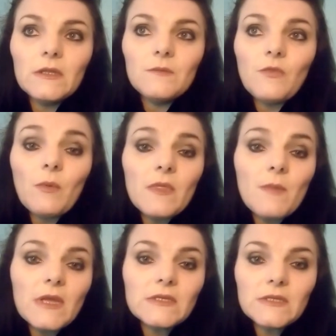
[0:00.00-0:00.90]
probably the
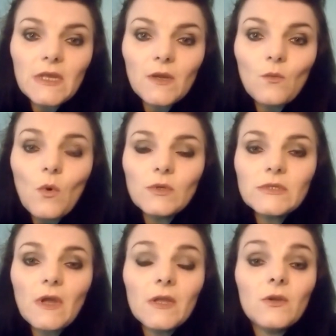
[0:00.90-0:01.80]
biggest thing
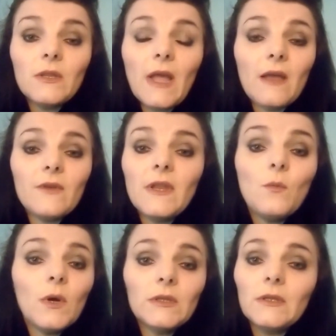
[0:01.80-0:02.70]
was I couldn't have
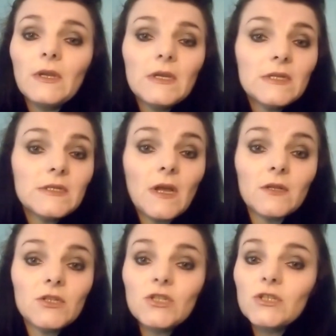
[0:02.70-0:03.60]
anyone
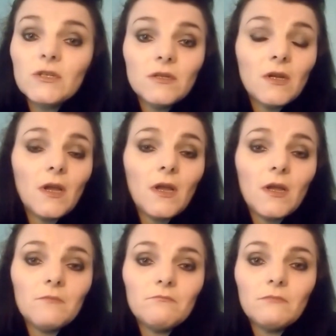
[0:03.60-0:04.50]
touch
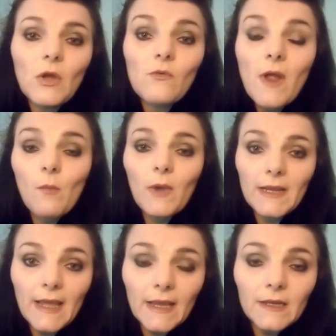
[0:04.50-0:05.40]
around my
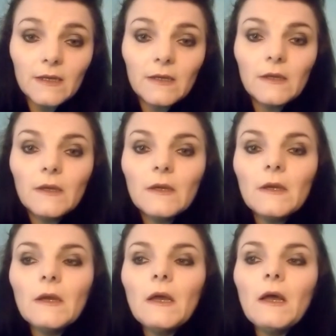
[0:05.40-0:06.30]
neck,
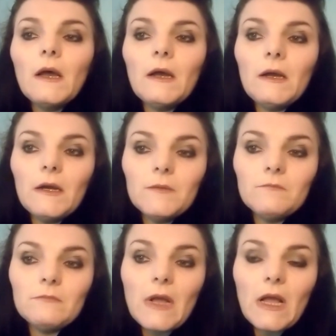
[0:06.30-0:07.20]

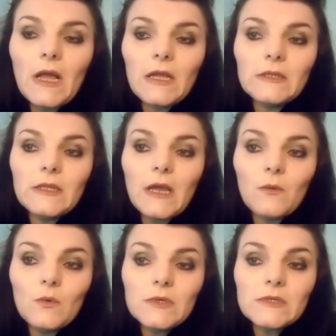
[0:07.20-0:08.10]
and
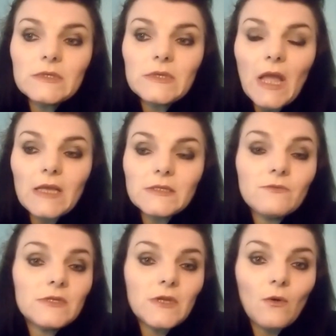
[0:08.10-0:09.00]
that was as a
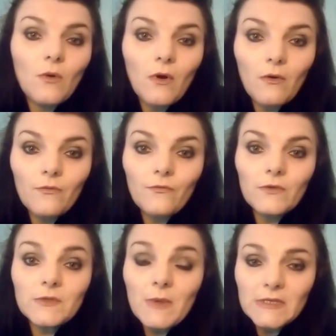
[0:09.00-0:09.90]
result of
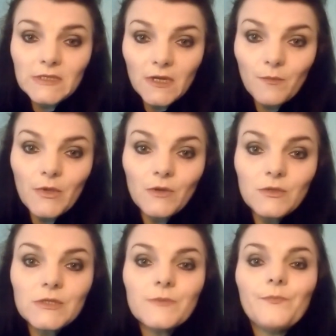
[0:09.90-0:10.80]
domestic abuse.